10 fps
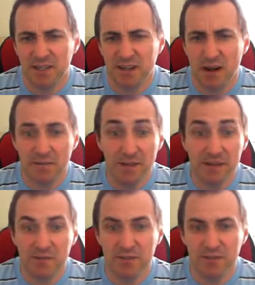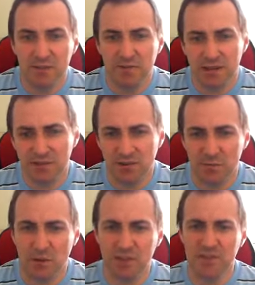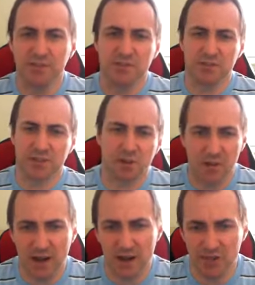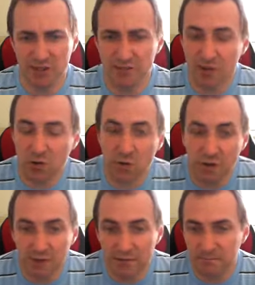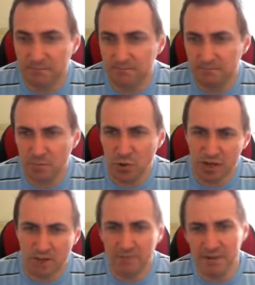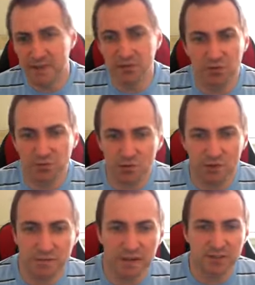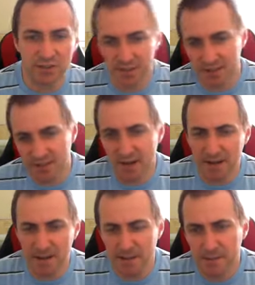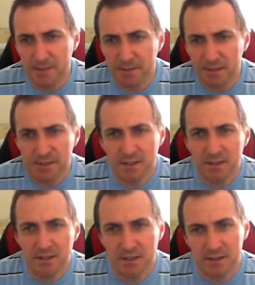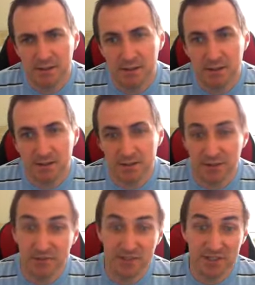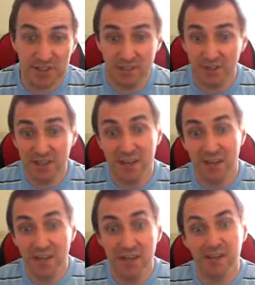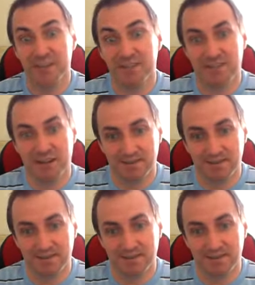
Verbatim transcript: I think it was 2009, but I didn't start actually recording, putting up videos till 2010. So 7 years.